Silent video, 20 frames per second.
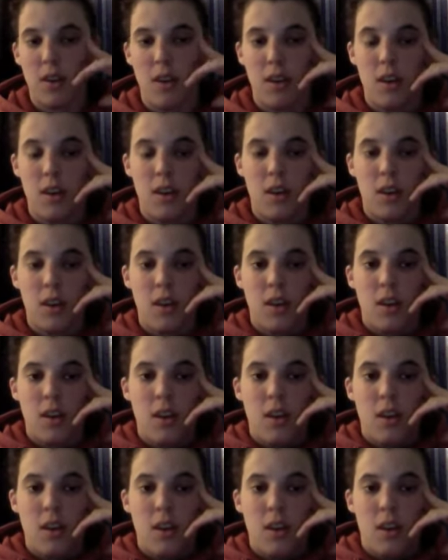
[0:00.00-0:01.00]

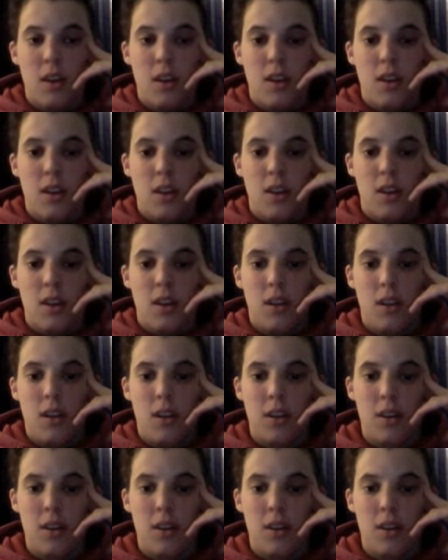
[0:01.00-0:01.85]
(silence)